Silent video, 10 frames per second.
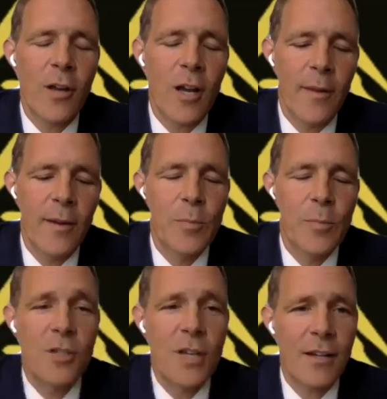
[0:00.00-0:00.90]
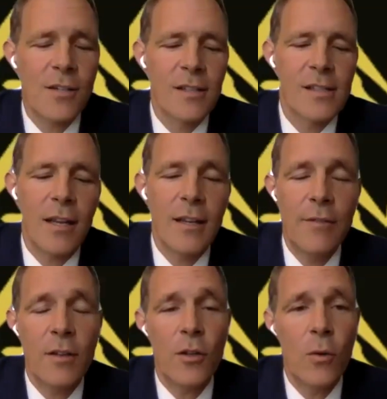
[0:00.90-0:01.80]
talk about these projections on
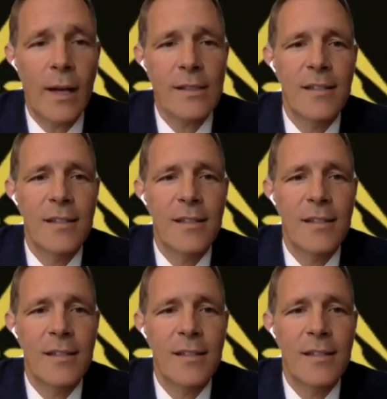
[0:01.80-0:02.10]
even U.S.